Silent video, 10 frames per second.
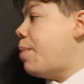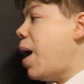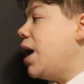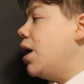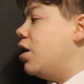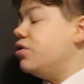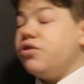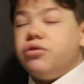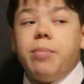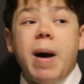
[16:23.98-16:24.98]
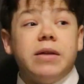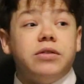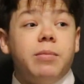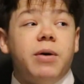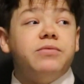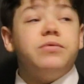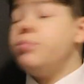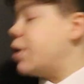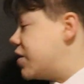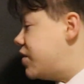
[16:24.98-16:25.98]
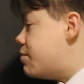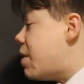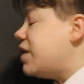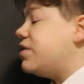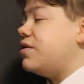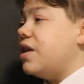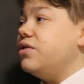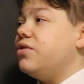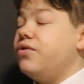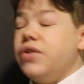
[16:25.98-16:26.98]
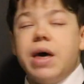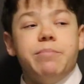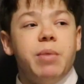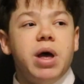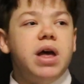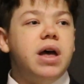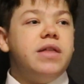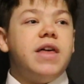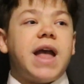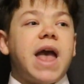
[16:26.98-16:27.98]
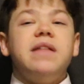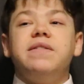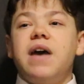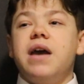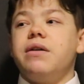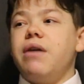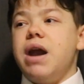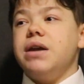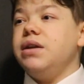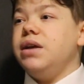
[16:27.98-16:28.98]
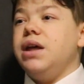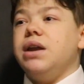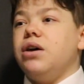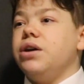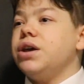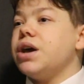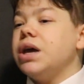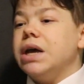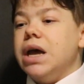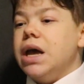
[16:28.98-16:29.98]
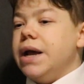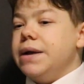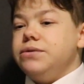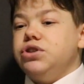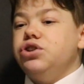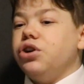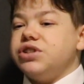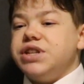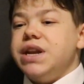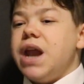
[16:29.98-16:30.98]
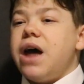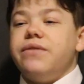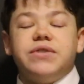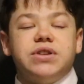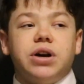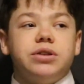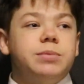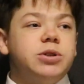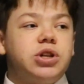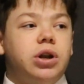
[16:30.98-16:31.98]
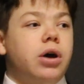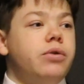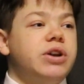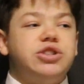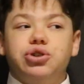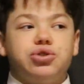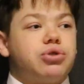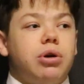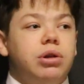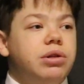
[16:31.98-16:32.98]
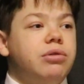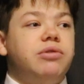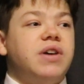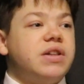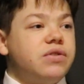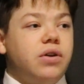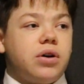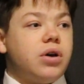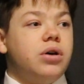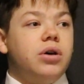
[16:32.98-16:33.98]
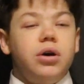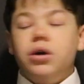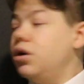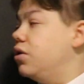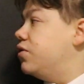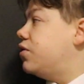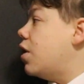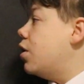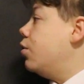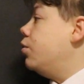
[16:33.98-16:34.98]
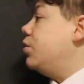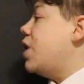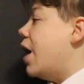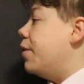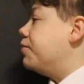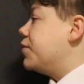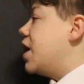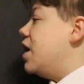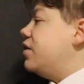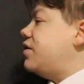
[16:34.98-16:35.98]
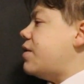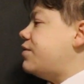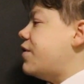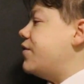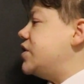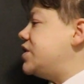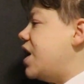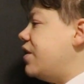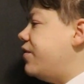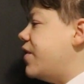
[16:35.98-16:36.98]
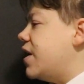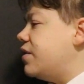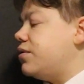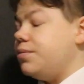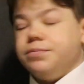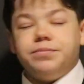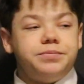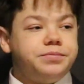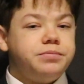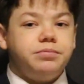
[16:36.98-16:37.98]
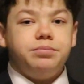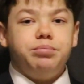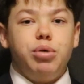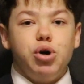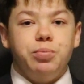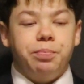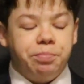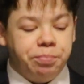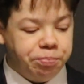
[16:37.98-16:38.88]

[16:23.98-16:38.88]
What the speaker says: paying hundreds of pounds a month because it makes sense for them. They're getting 10 grand in just in advertisements alone as you're scrolling through TikTok. So yeah, step 7, sound effects, boom.